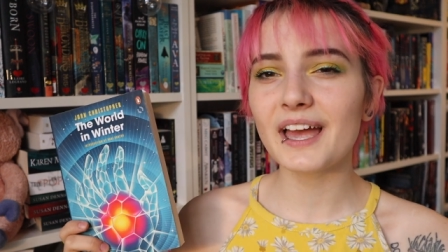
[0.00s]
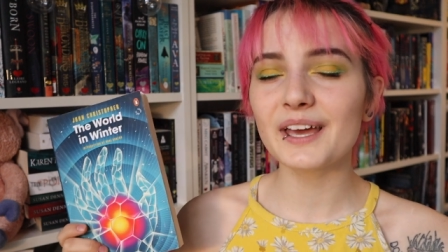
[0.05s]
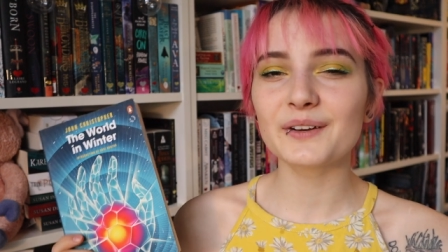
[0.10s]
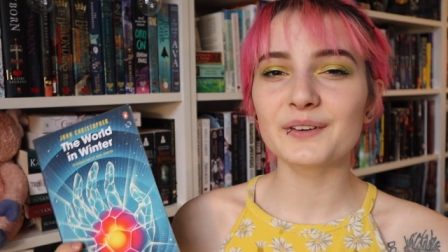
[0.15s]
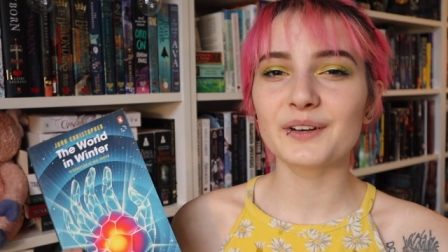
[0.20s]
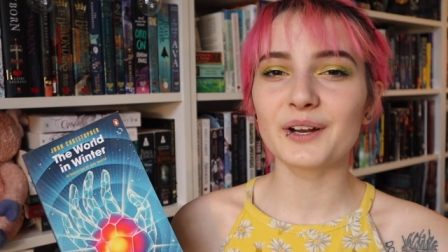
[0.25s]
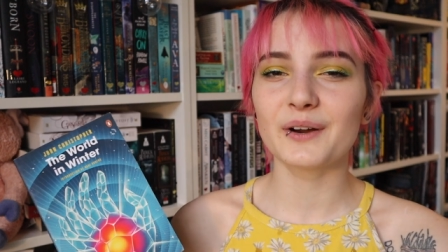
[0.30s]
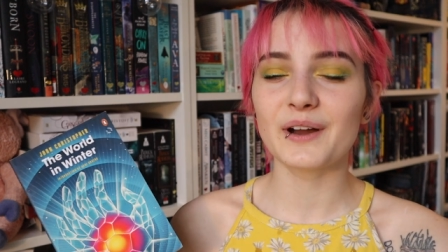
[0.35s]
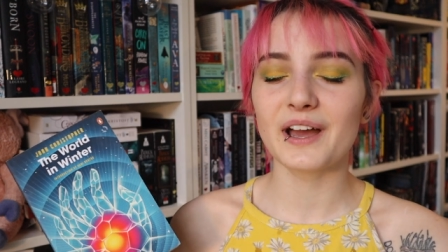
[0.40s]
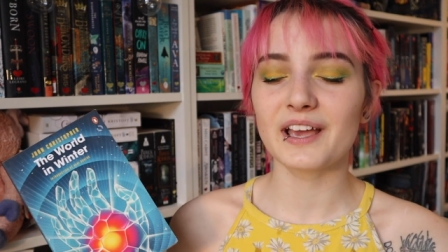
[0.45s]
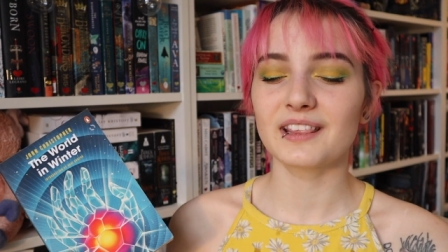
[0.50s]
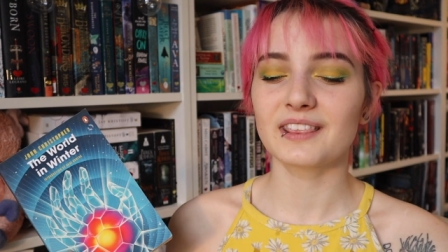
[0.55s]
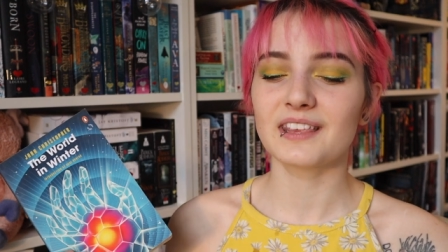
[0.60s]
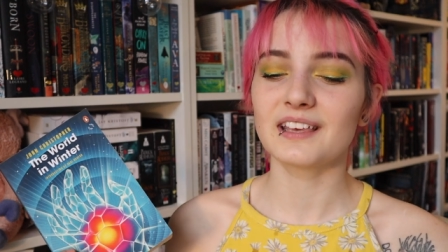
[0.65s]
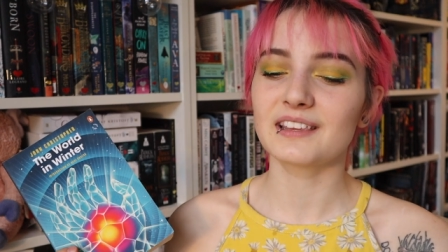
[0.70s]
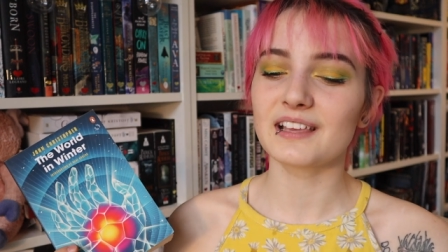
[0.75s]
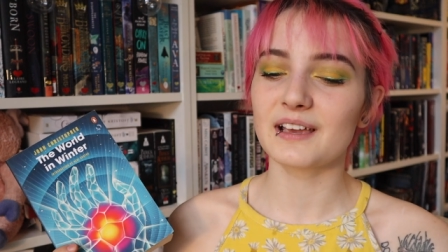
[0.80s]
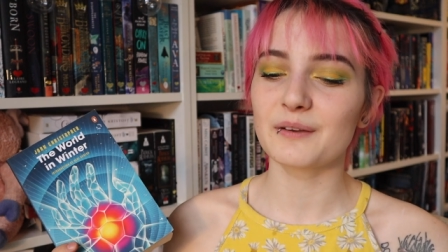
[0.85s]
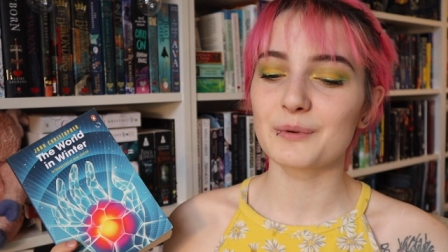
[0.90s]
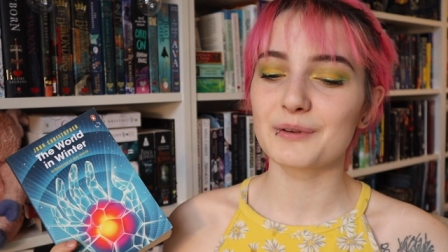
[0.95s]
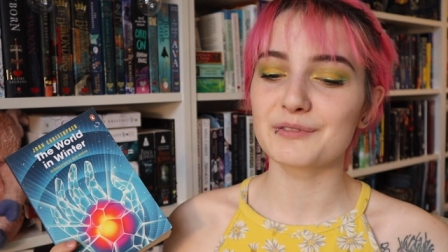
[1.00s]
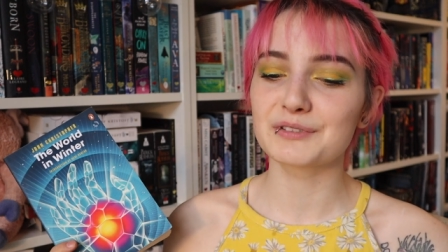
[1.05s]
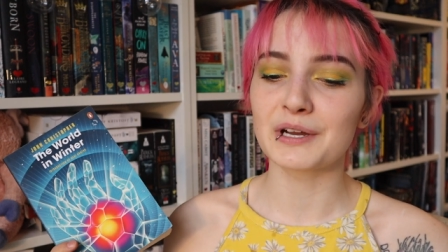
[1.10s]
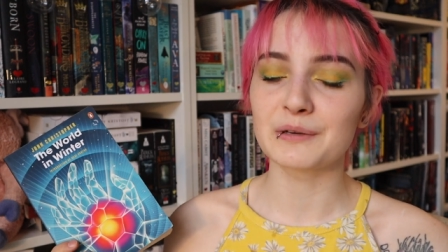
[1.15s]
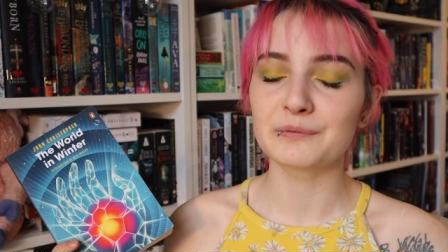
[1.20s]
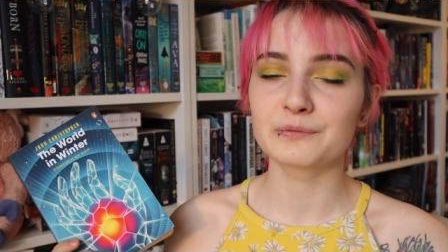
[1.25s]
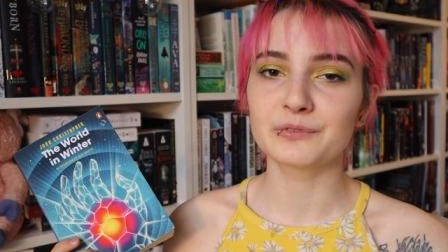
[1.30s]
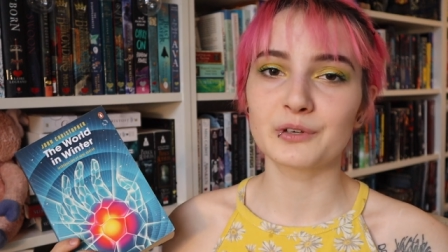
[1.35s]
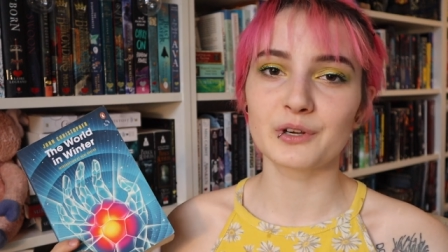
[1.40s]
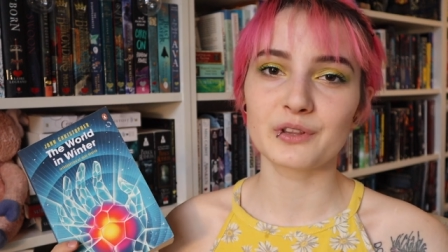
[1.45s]
I don't know. I think that we would
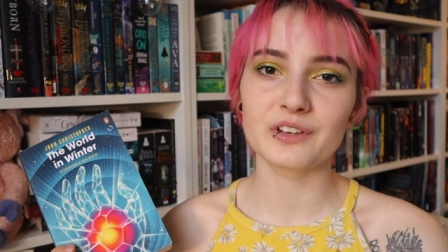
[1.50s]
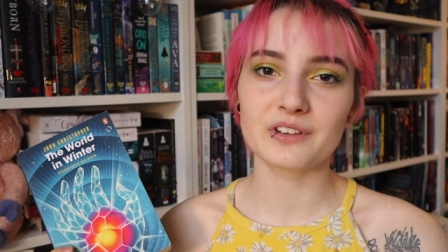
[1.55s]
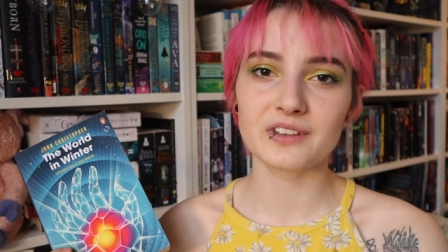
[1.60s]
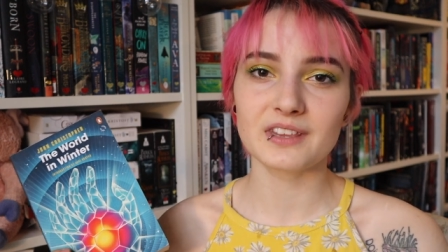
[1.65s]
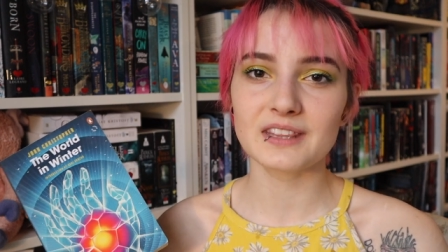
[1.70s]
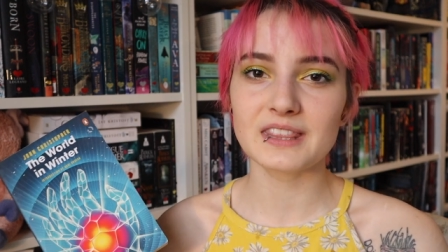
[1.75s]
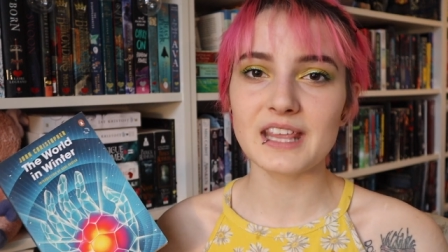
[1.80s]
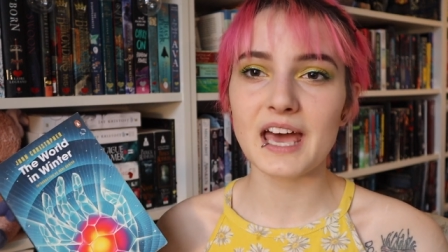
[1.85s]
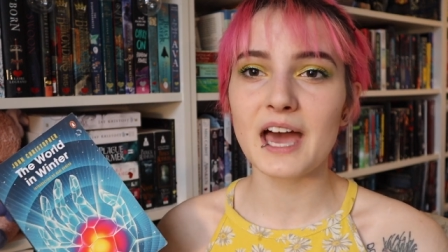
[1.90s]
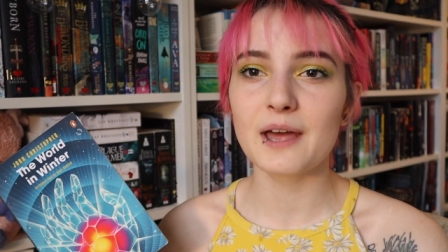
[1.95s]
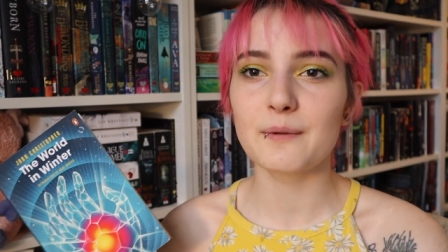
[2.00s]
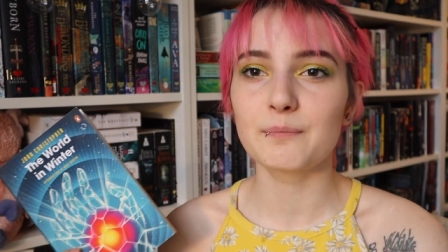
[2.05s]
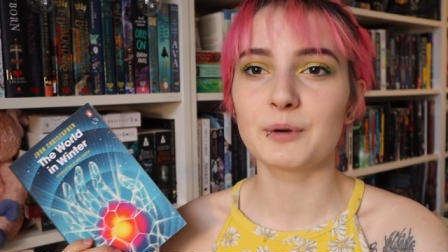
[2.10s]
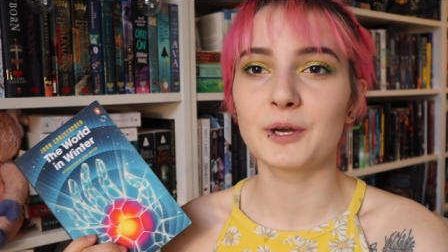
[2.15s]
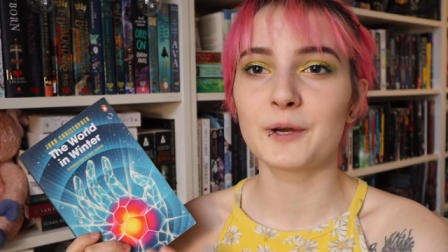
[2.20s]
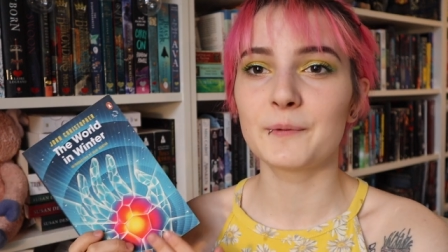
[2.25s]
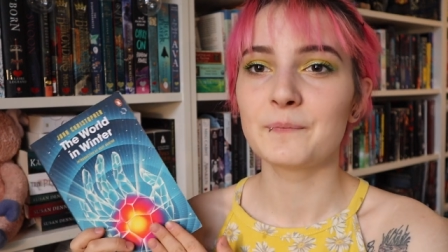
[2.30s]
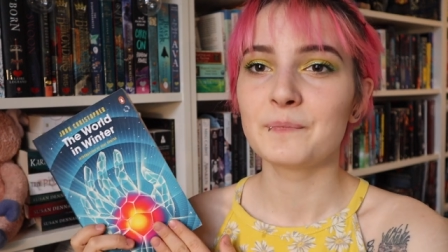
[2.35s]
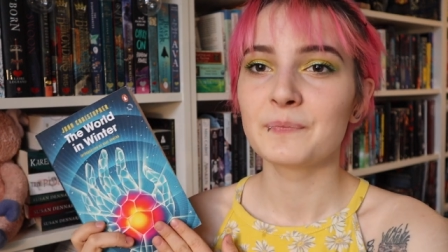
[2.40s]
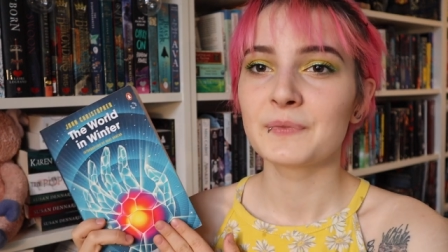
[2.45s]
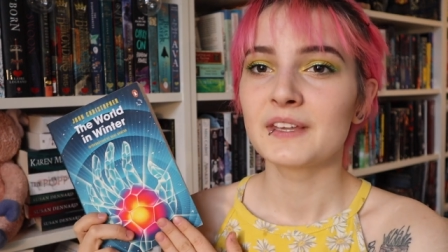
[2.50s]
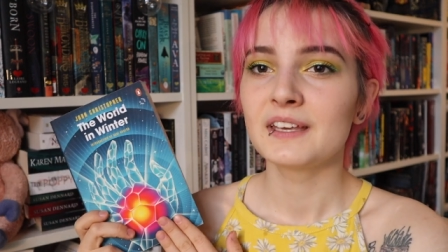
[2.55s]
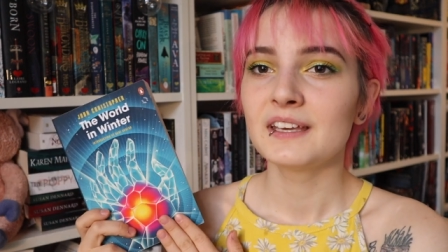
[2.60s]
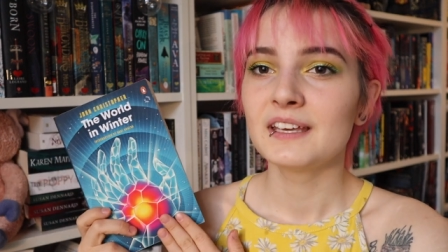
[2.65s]
come further than that, but